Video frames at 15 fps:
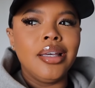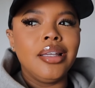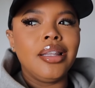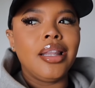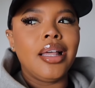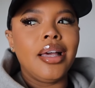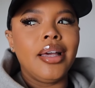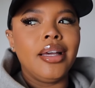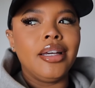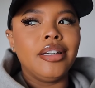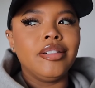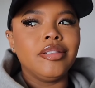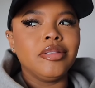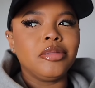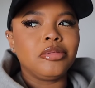
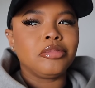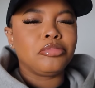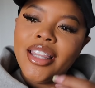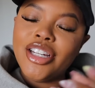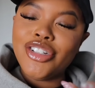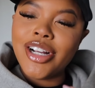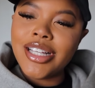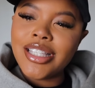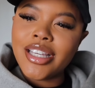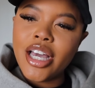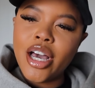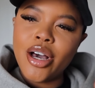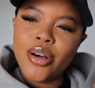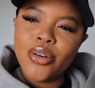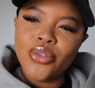Like, the dress
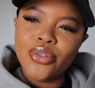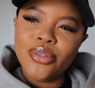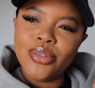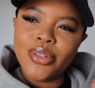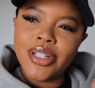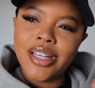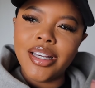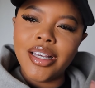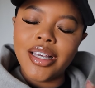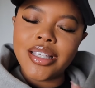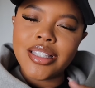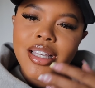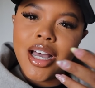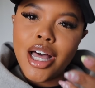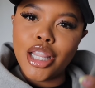code is
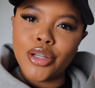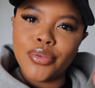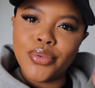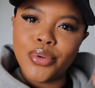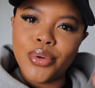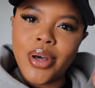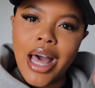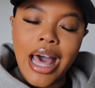colorful.